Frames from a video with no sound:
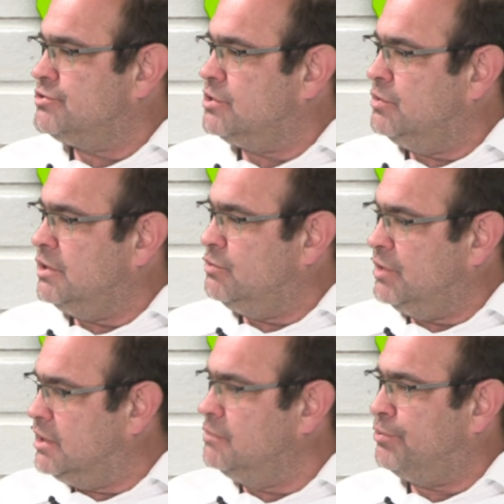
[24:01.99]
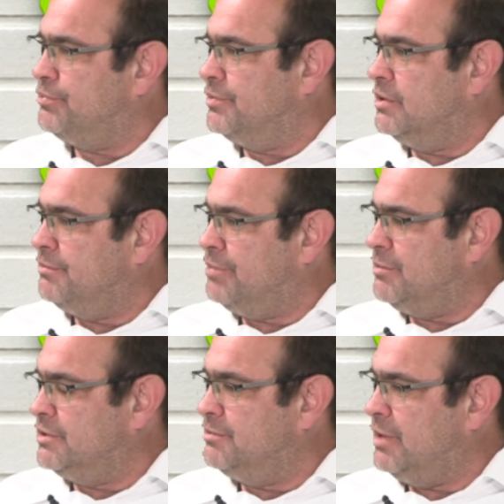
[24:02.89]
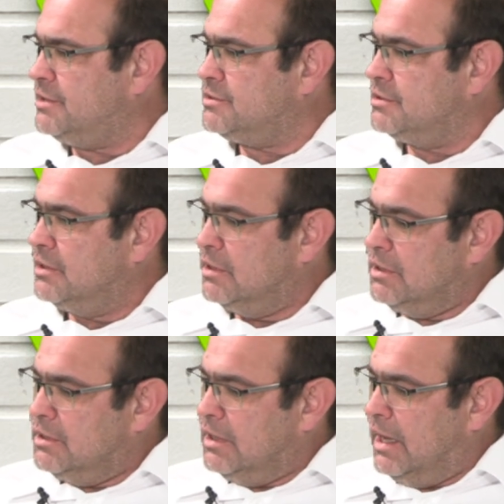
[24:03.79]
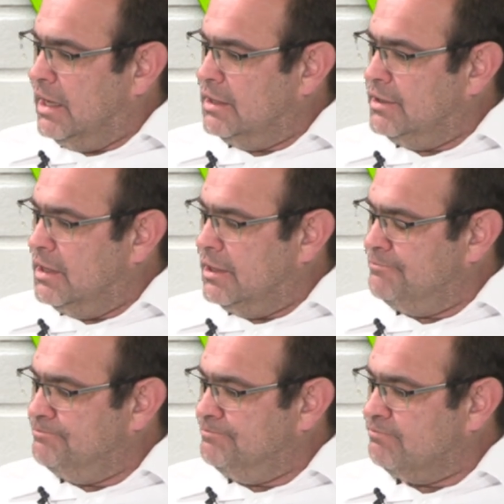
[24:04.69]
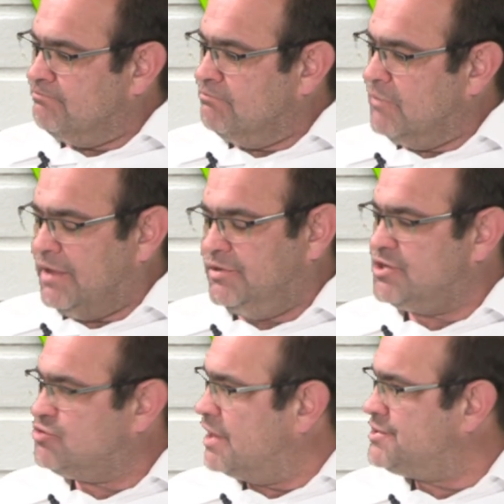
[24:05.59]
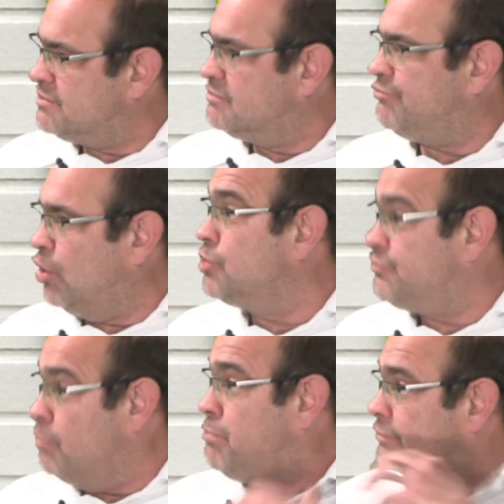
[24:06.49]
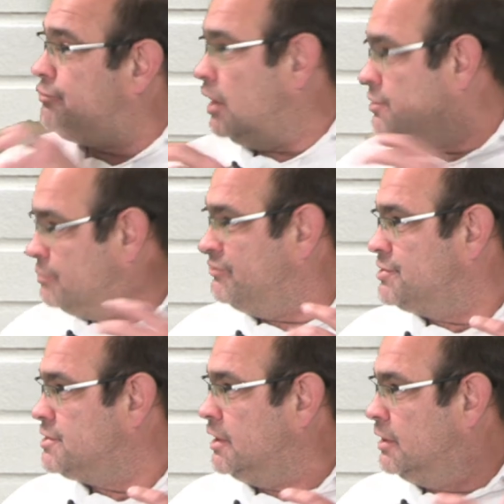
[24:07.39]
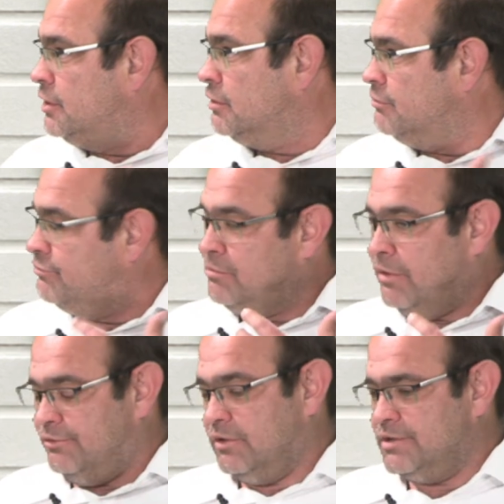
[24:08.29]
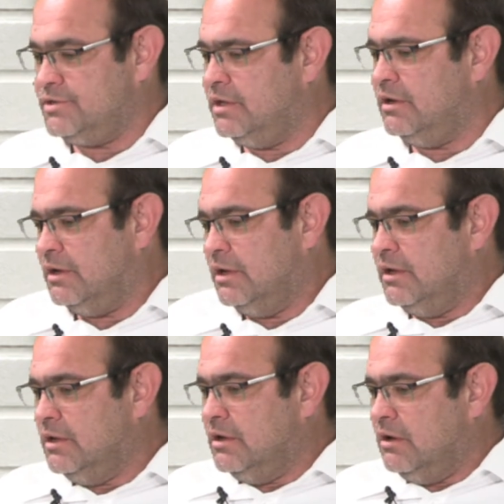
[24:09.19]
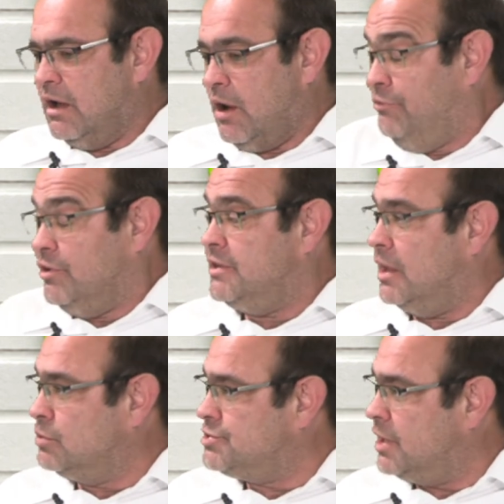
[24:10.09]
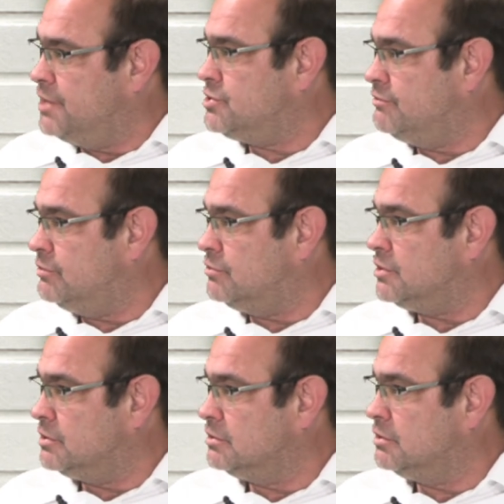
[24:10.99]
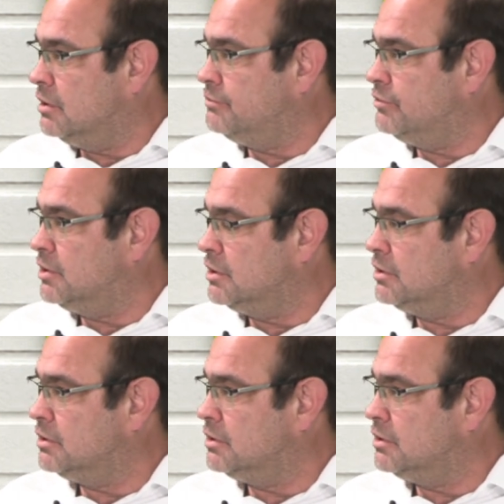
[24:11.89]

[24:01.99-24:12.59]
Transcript: So we kill the public debate, and distrust follows from both sides, obviously, from both sides. And hopefully that will change in future, hopefully. Yeah.